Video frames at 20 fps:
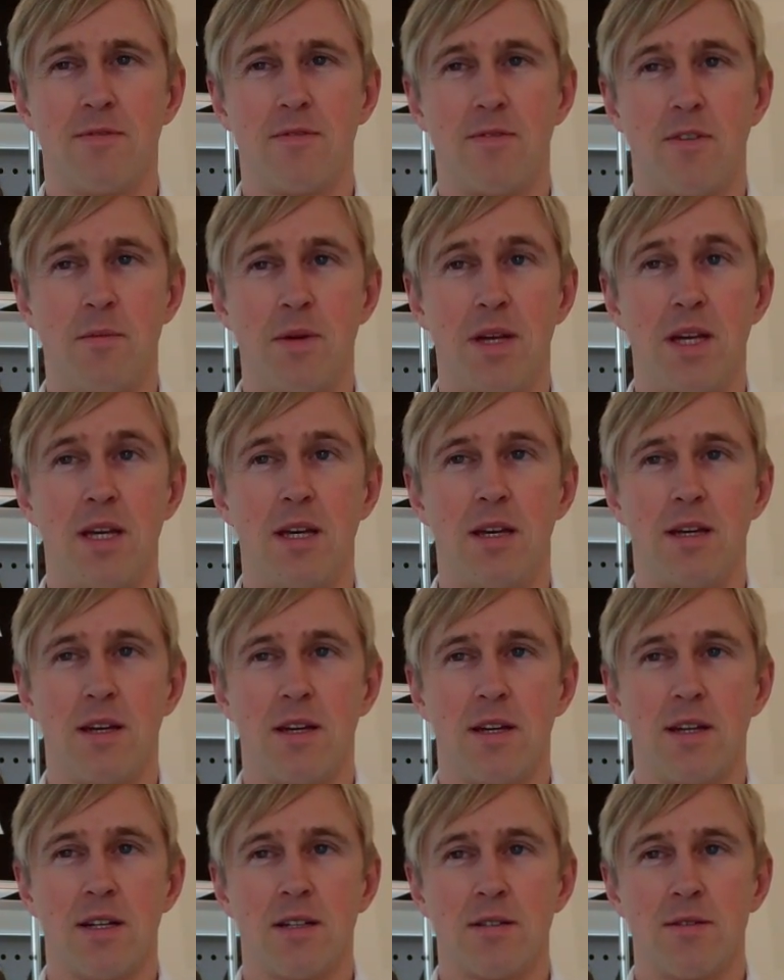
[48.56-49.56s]
for me
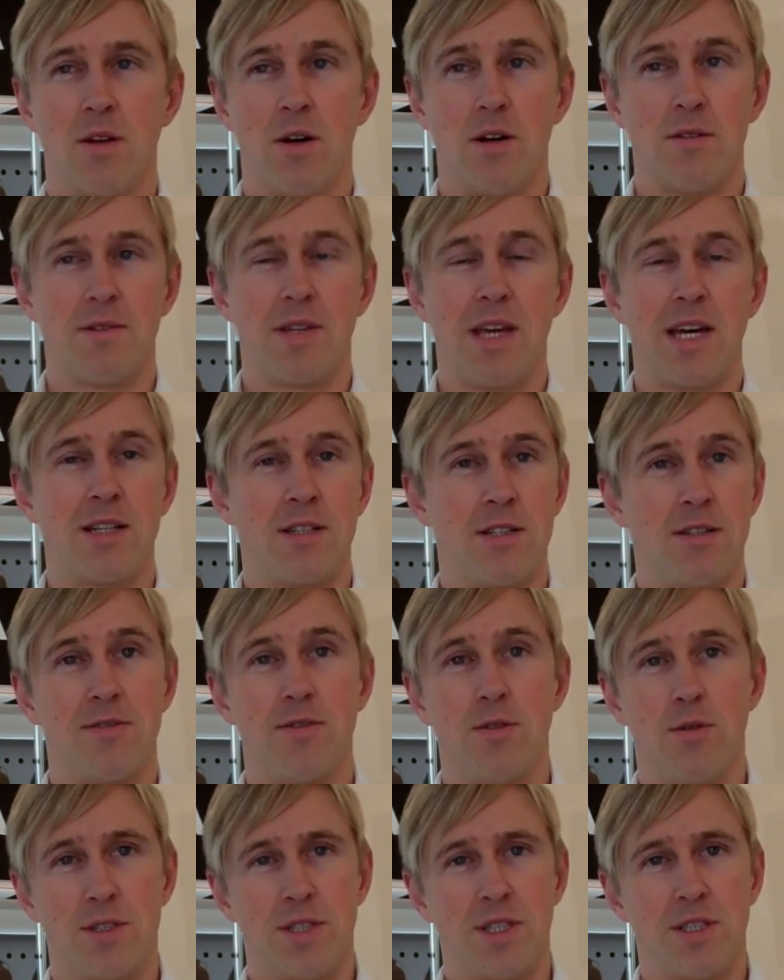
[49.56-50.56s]
not the end of
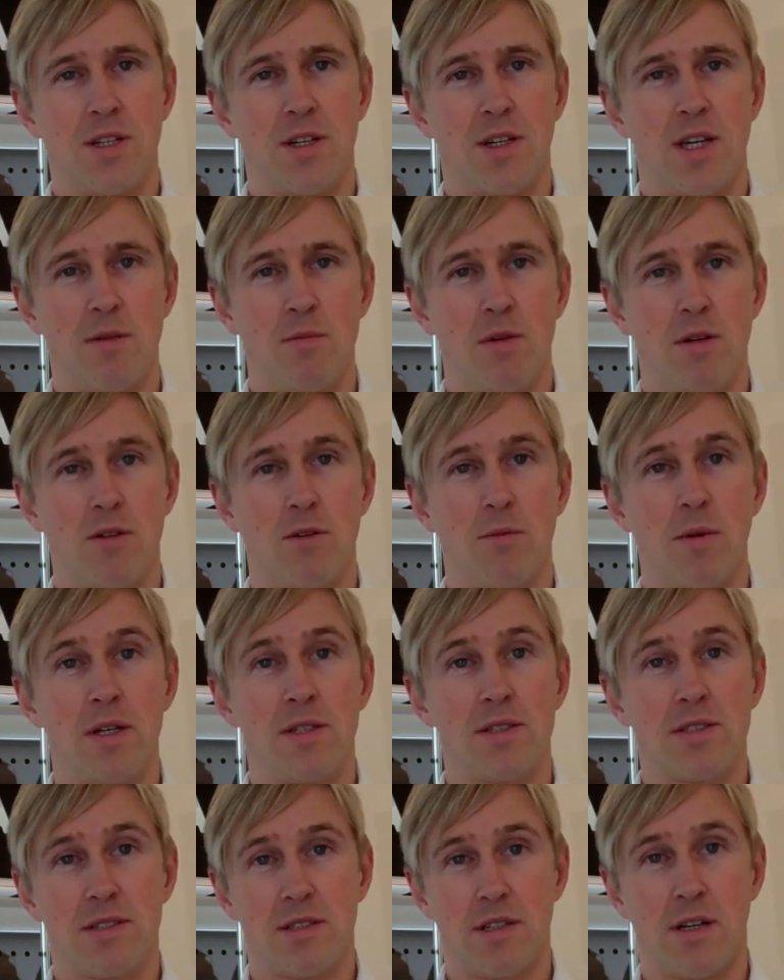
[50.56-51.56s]
Fortune Cookie, but
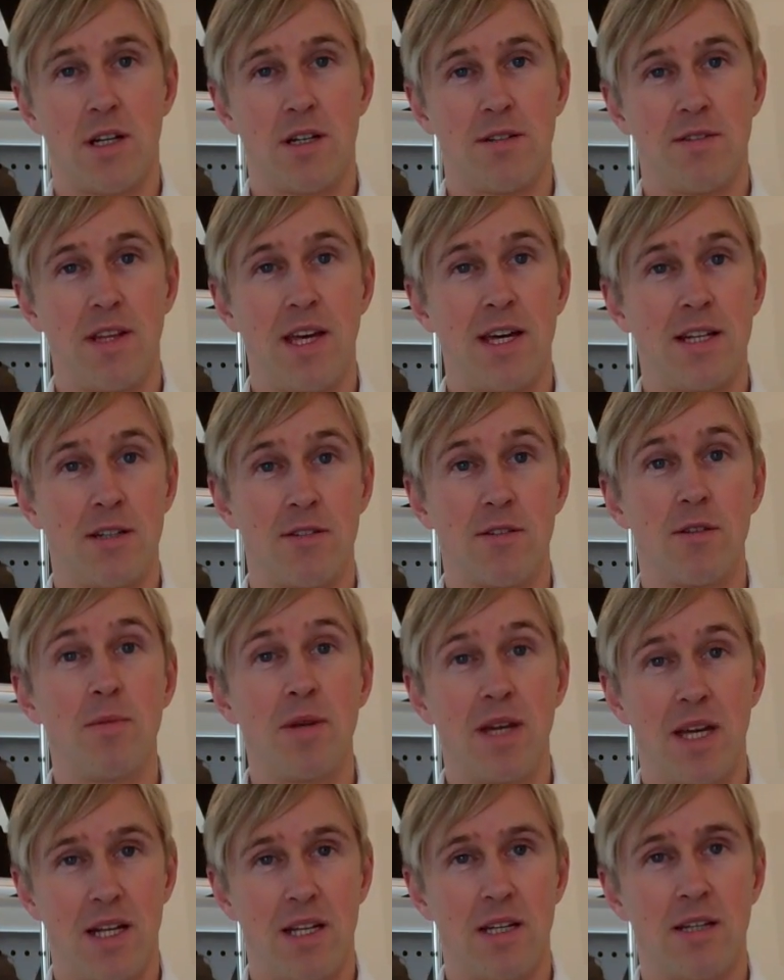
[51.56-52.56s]
almost kind of the end of the
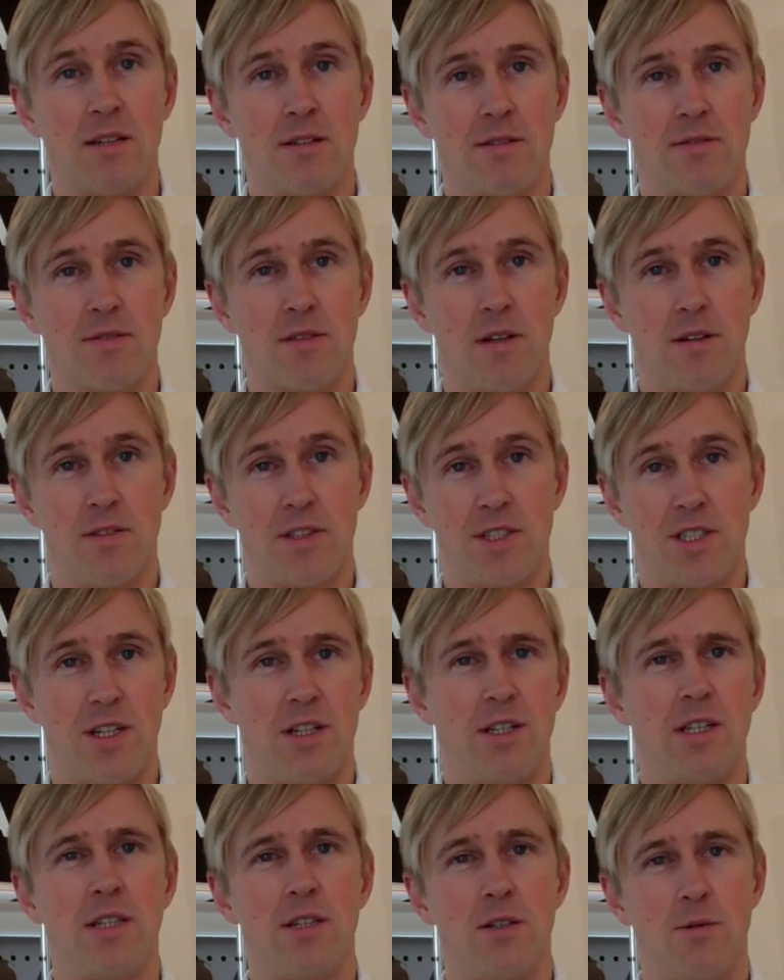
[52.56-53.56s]
beginning of a
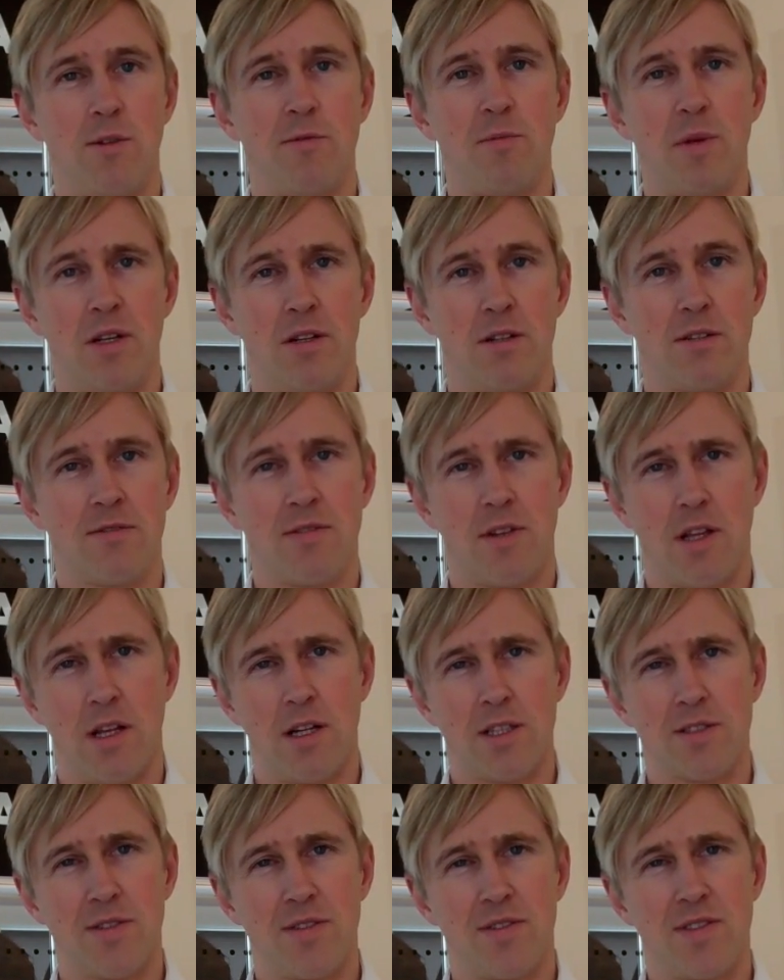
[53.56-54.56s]
journey that we've been on for the
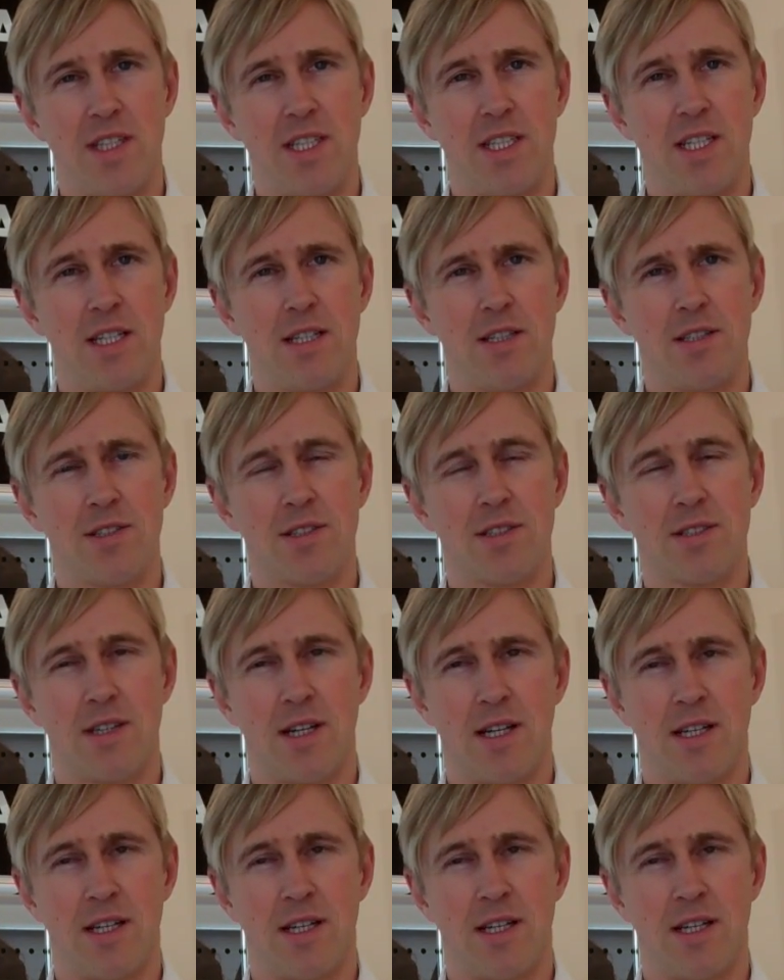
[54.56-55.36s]
last 15 years.